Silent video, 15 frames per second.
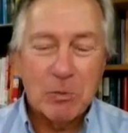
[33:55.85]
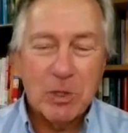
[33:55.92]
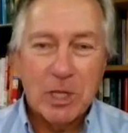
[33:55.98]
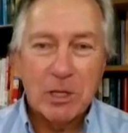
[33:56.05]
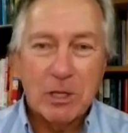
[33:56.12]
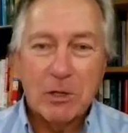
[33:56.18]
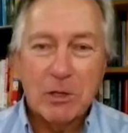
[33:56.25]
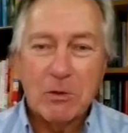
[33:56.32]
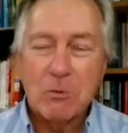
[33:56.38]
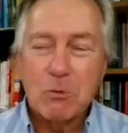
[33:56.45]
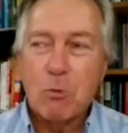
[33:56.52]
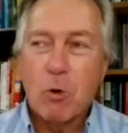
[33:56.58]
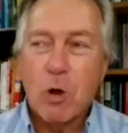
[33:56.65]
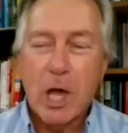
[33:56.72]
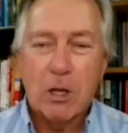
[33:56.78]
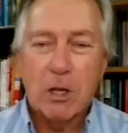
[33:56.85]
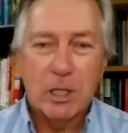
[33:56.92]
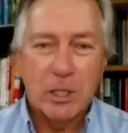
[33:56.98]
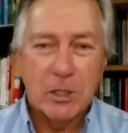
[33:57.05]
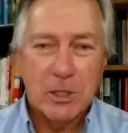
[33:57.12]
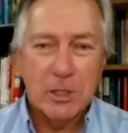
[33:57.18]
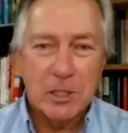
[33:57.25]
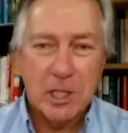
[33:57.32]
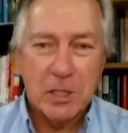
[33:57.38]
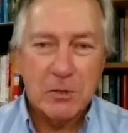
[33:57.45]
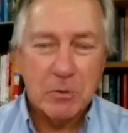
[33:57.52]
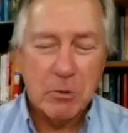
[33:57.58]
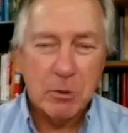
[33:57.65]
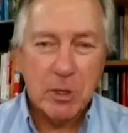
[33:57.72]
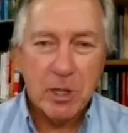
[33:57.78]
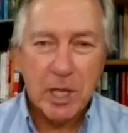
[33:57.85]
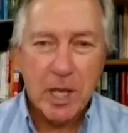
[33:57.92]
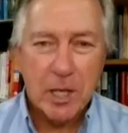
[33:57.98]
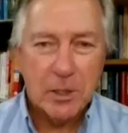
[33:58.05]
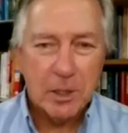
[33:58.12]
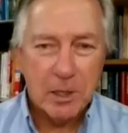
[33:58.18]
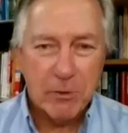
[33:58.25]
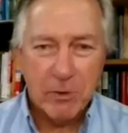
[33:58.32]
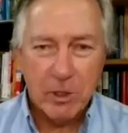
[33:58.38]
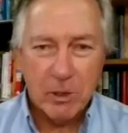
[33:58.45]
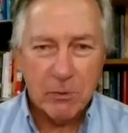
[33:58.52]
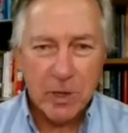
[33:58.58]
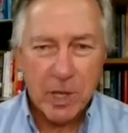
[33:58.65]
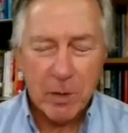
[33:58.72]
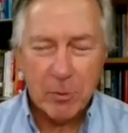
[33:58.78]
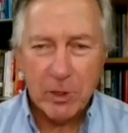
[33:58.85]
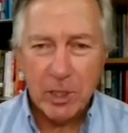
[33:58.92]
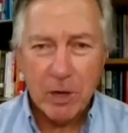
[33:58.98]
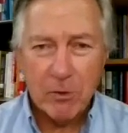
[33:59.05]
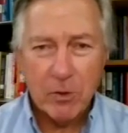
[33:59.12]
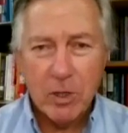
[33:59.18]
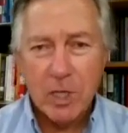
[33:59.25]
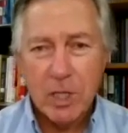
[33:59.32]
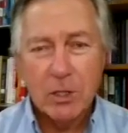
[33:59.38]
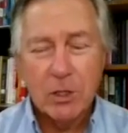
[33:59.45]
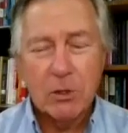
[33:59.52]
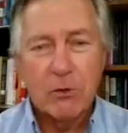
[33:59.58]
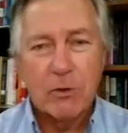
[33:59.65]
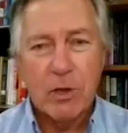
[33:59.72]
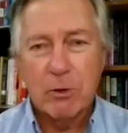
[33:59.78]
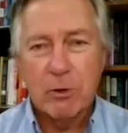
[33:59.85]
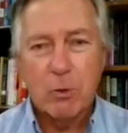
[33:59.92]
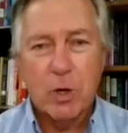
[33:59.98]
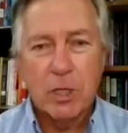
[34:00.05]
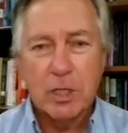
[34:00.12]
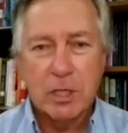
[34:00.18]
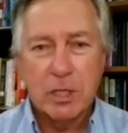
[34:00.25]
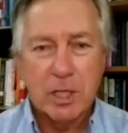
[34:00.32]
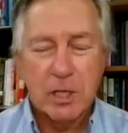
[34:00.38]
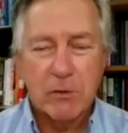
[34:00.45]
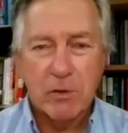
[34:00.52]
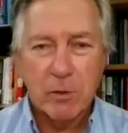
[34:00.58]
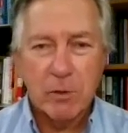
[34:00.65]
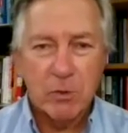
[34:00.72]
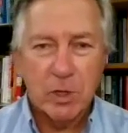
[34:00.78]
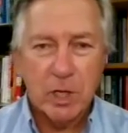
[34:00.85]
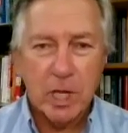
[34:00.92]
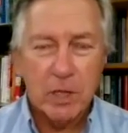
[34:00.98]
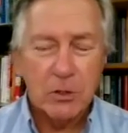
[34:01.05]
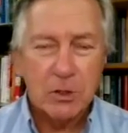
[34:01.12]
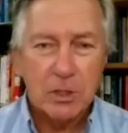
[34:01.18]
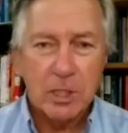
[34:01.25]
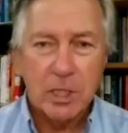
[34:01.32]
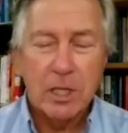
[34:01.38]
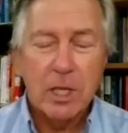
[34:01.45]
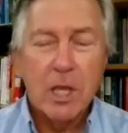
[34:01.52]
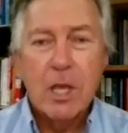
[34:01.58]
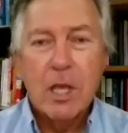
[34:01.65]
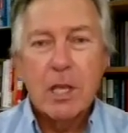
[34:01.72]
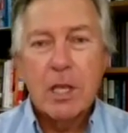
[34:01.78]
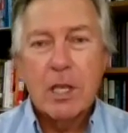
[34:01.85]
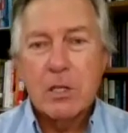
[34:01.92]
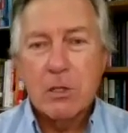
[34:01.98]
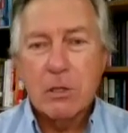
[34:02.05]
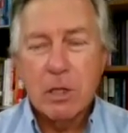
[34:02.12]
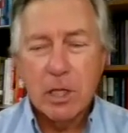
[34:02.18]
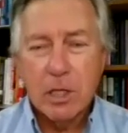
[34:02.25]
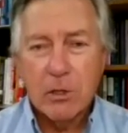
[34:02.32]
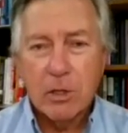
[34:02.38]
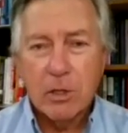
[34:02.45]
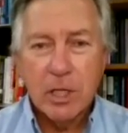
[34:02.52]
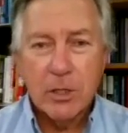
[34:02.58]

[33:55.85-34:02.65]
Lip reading: being wildly successful with that, giving your family everything you've ever wanted to give them financially, is literally